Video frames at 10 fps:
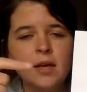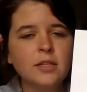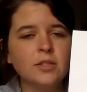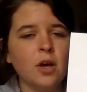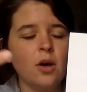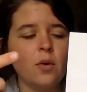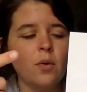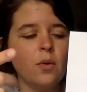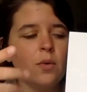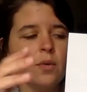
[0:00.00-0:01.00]

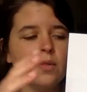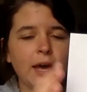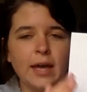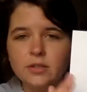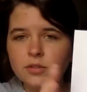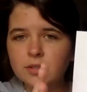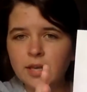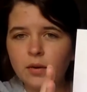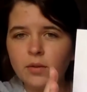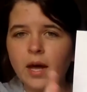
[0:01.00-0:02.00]
So that estrus
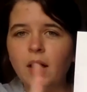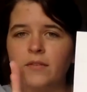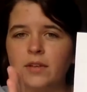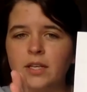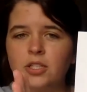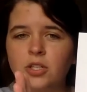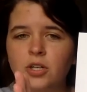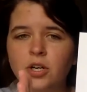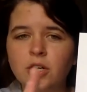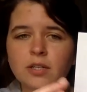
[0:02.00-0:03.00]
cycle, that ovulation
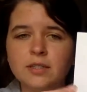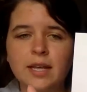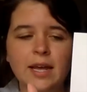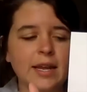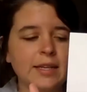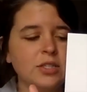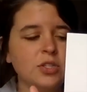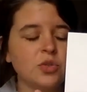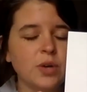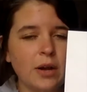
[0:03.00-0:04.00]
occurs, and
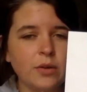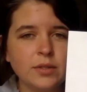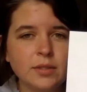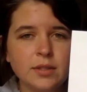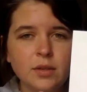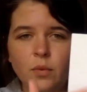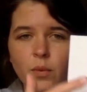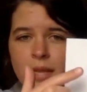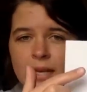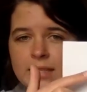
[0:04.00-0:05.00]
estrus,
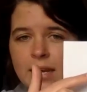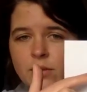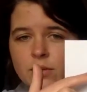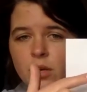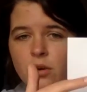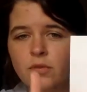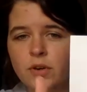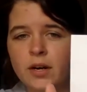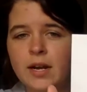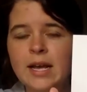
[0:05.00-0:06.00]
when that cycle's
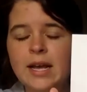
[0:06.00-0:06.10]
over,